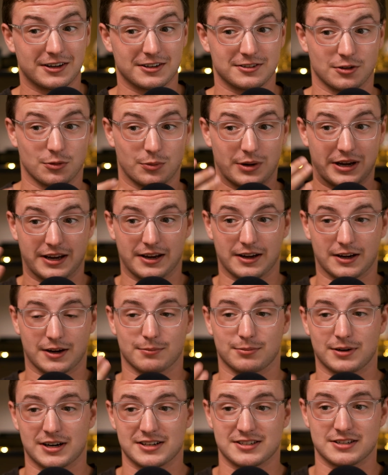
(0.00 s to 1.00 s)
because of the way it
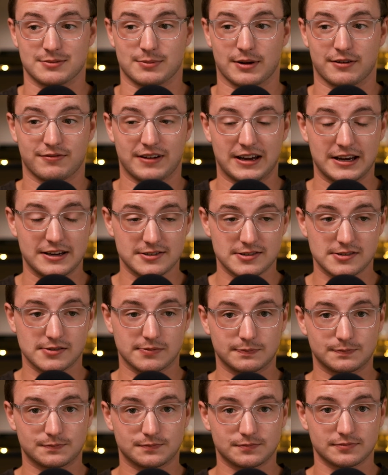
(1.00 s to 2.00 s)
compresses my face.
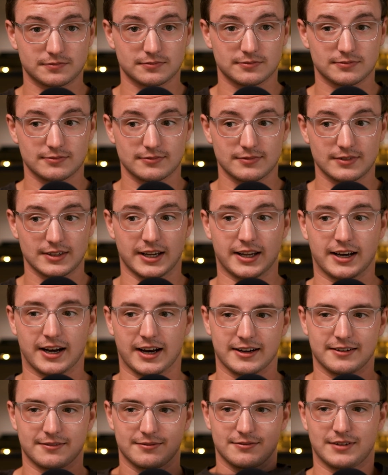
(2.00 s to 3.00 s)
And
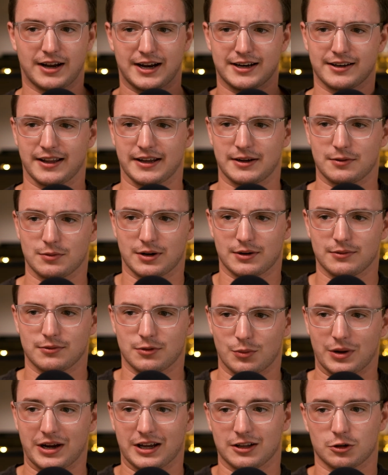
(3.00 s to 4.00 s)
I like the
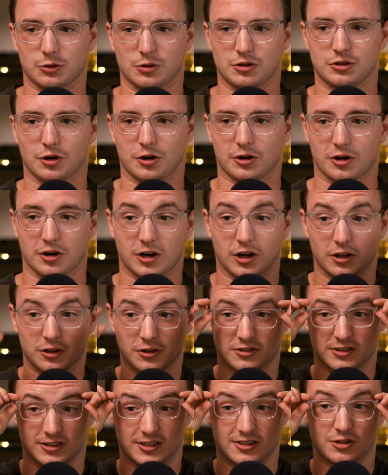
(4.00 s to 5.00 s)
way I look with darker
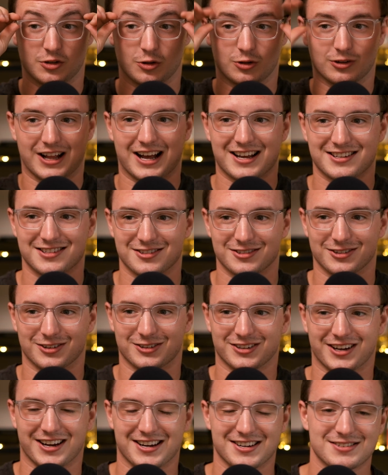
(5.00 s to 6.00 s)
colors, and these new glasses look
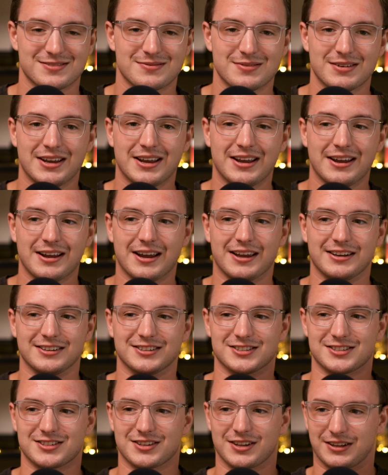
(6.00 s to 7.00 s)
nice. And
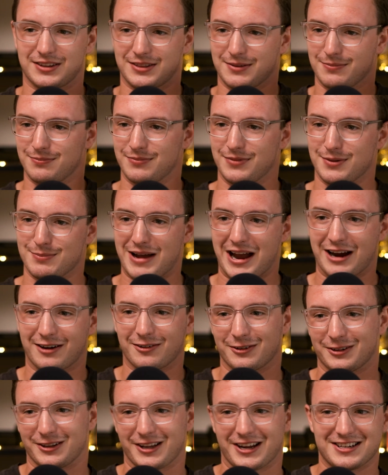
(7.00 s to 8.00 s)
just like the
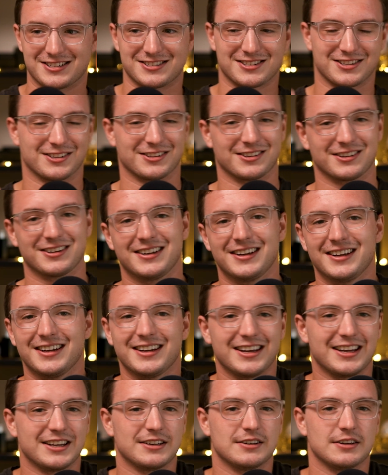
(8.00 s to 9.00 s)
background lights and
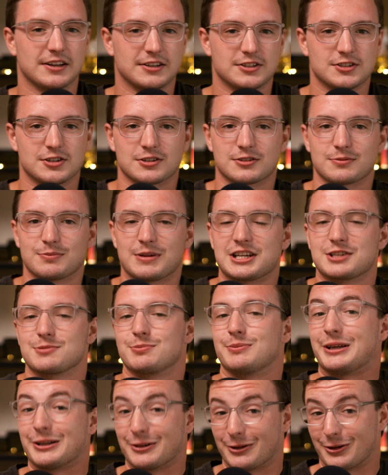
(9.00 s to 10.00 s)
it just makes
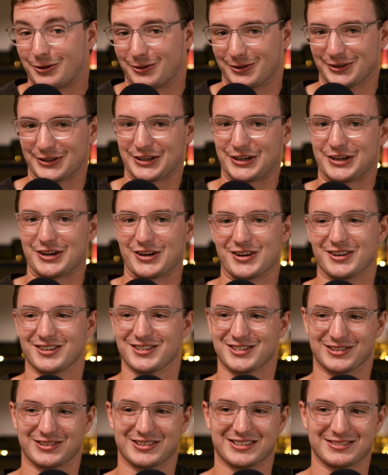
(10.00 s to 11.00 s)
me look really good.
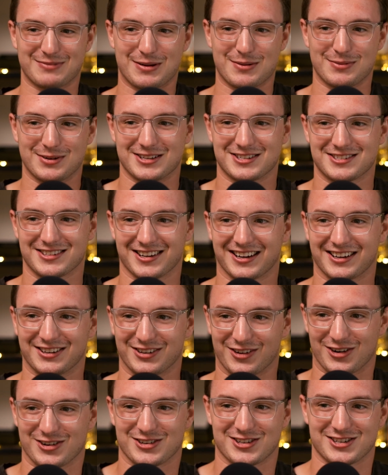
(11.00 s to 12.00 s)
So maybe it's like
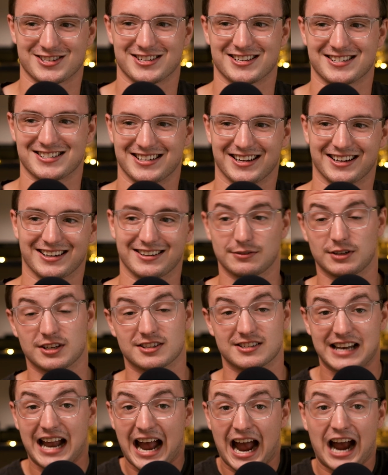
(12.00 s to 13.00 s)
narcissistic. Does
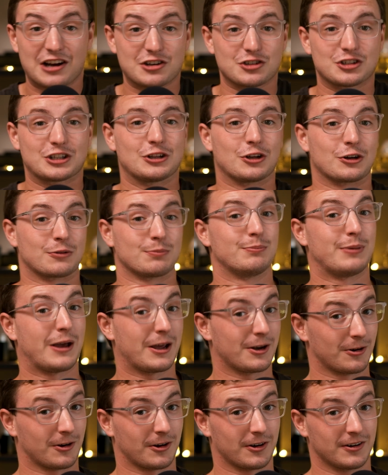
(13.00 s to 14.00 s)
it actually look
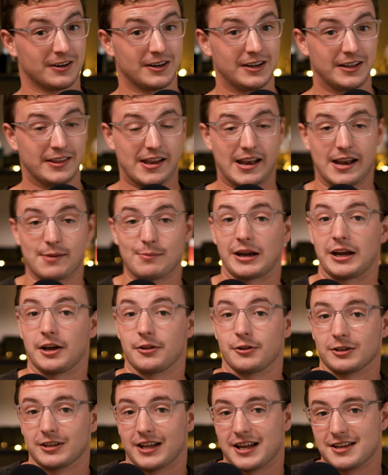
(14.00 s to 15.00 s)
better than in my
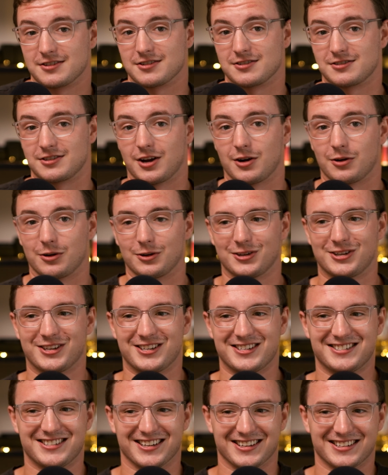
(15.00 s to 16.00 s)
other lenses, though? Or is
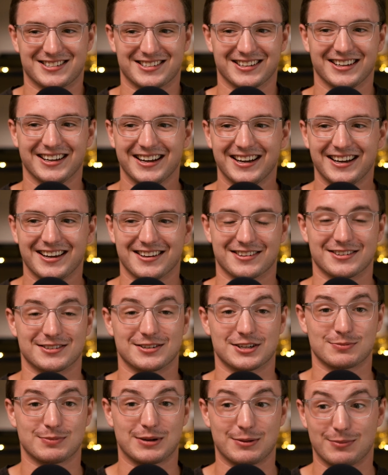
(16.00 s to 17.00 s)
it
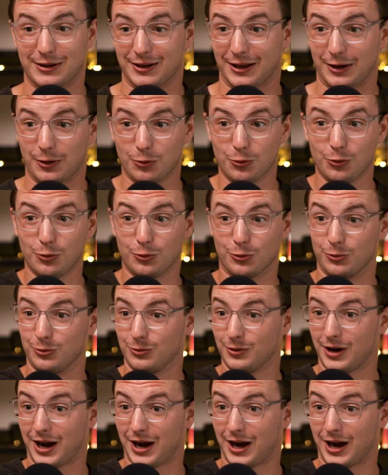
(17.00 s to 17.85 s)
just me being like, ooh,